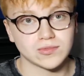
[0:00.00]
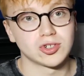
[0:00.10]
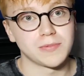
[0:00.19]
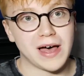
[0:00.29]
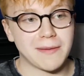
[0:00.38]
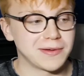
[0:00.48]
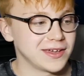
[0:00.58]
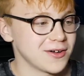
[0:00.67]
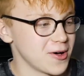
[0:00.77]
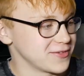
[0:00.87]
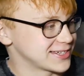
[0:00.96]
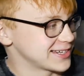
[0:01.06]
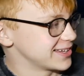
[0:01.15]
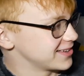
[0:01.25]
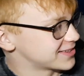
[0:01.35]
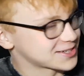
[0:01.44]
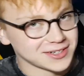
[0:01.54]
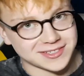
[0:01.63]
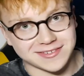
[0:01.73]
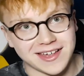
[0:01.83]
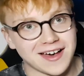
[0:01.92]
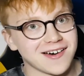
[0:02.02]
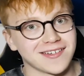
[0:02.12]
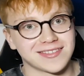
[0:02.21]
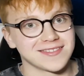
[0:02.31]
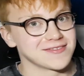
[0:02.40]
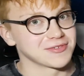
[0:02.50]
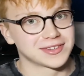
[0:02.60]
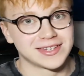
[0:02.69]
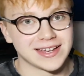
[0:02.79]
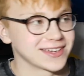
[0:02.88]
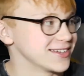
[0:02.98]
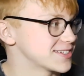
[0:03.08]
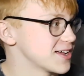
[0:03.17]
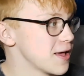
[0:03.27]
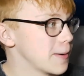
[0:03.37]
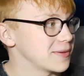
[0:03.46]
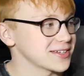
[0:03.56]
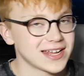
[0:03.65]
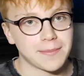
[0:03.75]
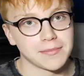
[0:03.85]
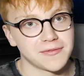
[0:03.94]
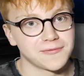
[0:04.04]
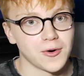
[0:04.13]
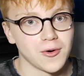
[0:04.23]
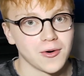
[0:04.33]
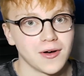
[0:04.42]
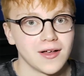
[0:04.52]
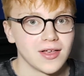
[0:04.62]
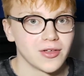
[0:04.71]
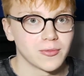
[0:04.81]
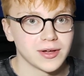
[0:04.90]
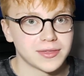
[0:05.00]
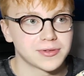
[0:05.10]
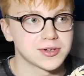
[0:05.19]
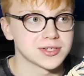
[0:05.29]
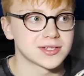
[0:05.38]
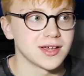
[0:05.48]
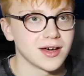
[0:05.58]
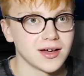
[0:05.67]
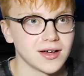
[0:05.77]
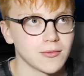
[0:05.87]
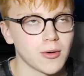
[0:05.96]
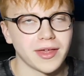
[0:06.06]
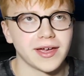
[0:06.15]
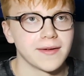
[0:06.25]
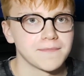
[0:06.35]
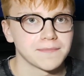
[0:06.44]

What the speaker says: Super happy. Obviously, the chances of that are ridiculous. But this happened before with just what were they?